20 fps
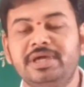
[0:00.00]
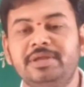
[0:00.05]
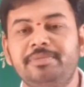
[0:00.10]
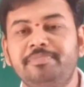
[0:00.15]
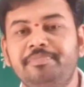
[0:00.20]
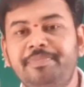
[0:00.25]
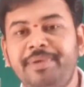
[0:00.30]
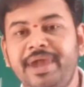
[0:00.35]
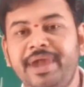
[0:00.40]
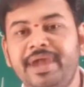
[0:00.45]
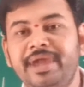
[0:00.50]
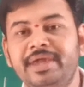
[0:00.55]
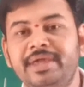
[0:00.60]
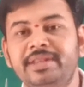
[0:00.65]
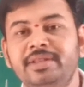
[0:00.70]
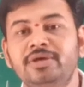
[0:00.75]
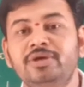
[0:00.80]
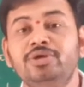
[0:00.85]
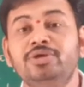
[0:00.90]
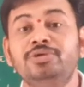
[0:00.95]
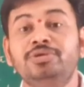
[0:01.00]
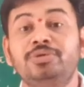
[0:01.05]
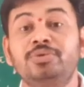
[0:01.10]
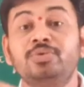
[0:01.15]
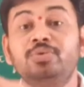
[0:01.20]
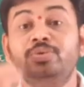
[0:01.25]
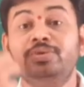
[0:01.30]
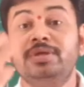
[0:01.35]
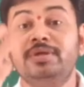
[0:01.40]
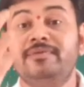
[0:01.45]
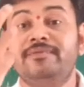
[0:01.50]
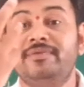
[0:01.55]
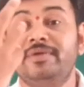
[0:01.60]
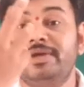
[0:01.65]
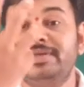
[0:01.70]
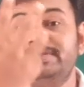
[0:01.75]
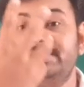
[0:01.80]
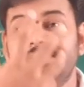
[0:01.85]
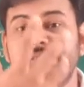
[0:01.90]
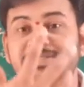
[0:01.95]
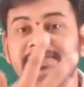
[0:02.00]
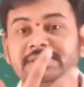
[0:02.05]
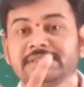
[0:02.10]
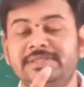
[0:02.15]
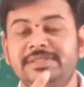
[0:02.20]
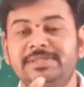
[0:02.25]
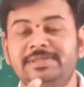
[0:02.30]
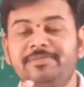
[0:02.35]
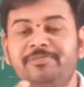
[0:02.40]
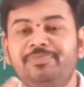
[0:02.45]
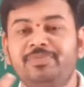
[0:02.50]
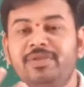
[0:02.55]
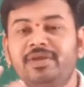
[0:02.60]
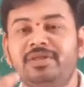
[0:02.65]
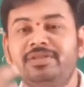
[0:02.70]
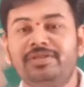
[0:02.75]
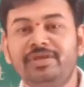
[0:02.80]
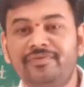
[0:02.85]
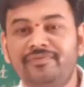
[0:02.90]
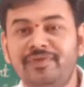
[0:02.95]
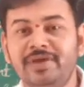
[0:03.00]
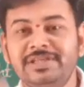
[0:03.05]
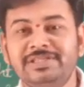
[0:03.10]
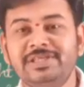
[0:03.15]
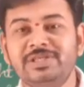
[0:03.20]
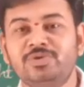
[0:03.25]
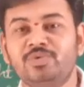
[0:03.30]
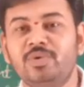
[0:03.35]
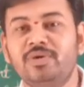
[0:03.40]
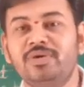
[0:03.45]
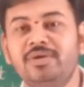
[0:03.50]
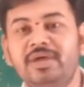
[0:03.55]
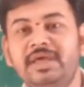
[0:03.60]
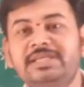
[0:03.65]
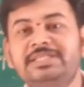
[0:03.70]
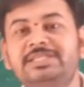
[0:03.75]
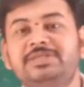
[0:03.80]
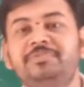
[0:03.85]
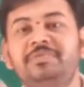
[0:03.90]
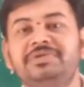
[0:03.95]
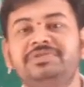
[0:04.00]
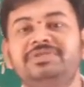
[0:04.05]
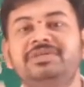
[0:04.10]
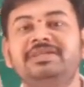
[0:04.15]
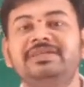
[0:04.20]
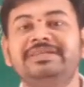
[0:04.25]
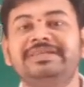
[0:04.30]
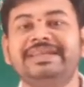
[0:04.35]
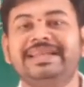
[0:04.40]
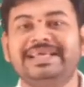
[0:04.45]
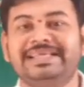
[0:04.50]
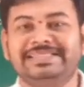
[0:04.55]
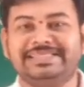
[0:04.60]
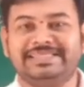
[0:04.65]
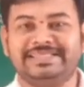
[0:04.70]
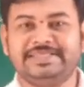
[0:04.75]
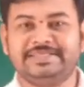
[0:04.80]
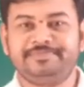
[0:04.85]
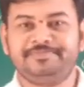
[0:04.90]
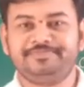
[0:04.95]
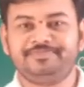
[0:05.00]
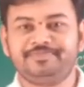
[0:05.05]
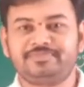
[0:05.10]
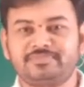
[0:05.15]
their pain through their faces. Their faces were expressionless.